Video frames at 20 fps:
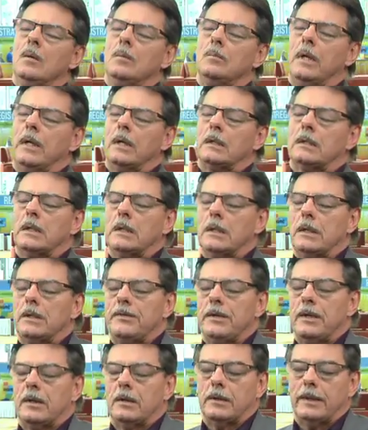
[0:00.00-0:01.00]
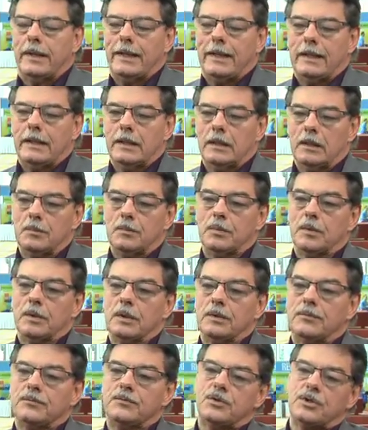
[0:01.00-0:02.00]
Blair, clearly there are any number
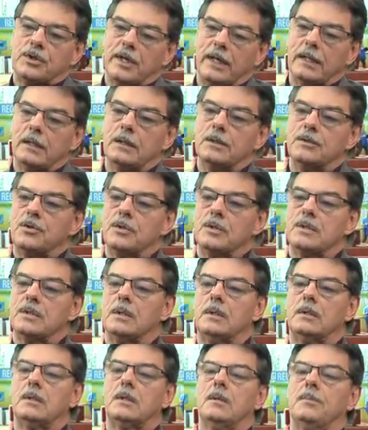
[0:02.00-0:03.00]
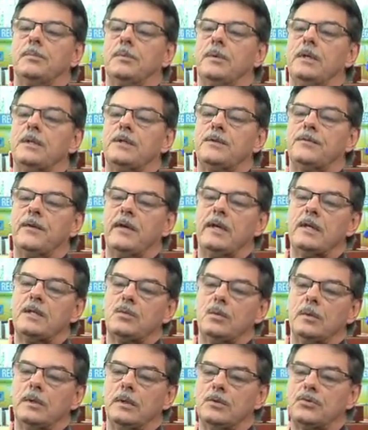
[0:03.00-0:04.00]
of challenges that companies
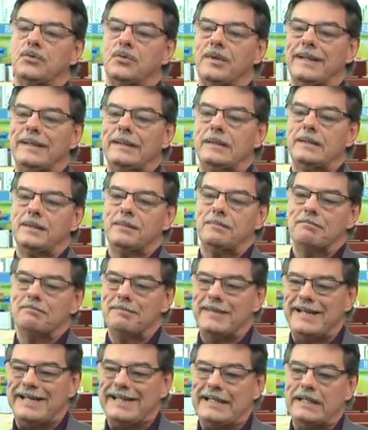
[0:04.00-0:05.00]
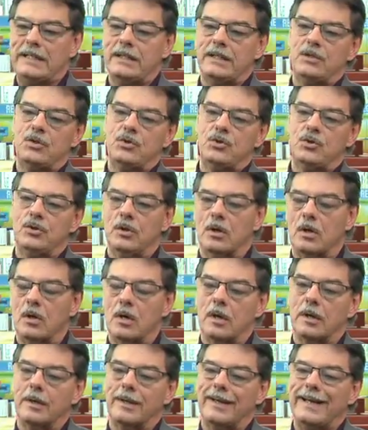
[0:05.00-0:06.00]
face when they're trying to manage
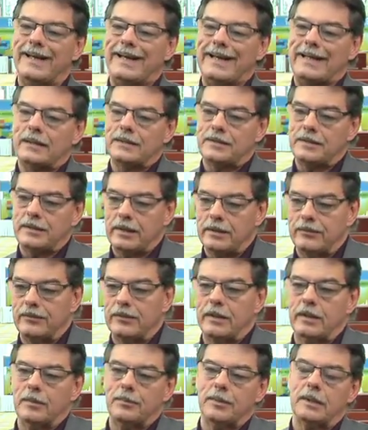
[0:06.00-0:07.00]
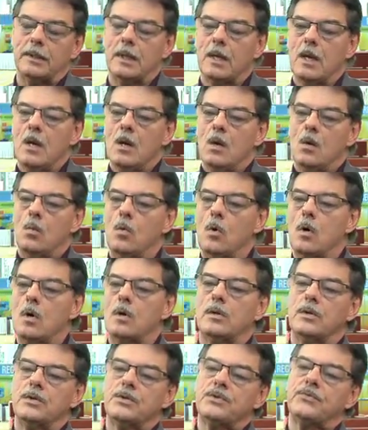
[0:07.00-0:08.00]
yard activity, but
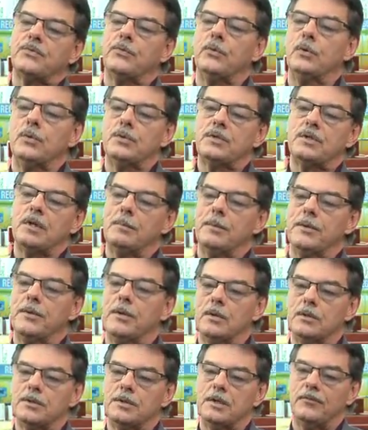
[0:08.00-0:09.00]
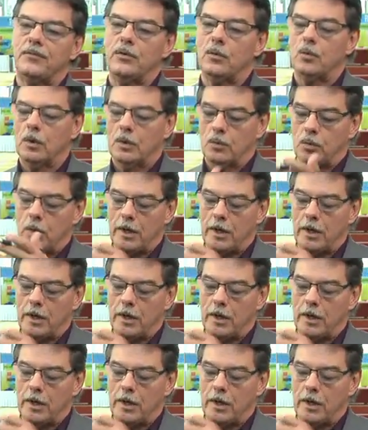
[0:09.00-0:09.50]
walk us through some of those, if you would.